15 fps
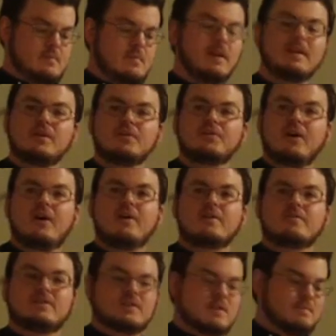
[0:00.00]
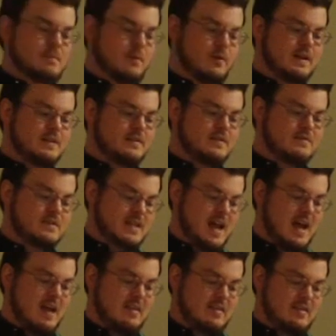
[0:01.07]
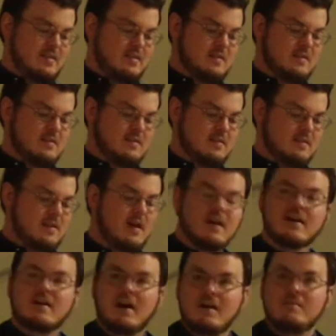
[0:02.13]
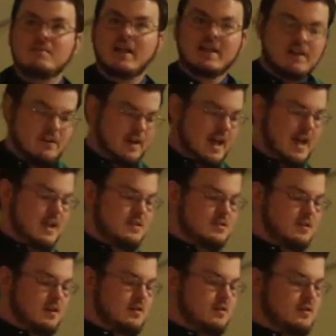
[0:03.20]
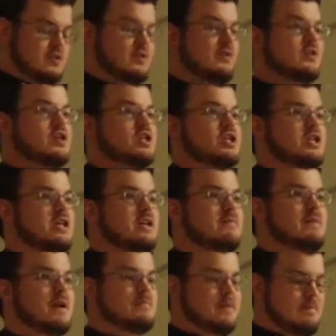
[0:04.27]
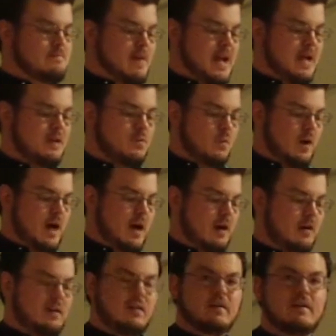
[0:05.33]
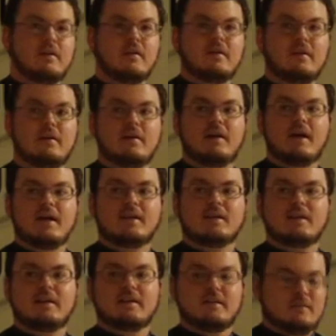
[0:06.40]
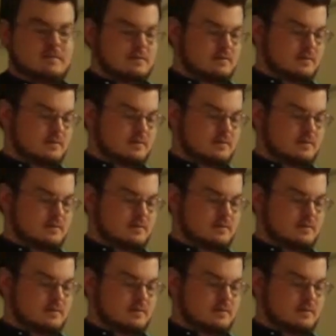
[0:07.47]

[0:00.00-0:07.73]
"My little daughter is the point of death. Come lay your hands on her so that she may be made well and live."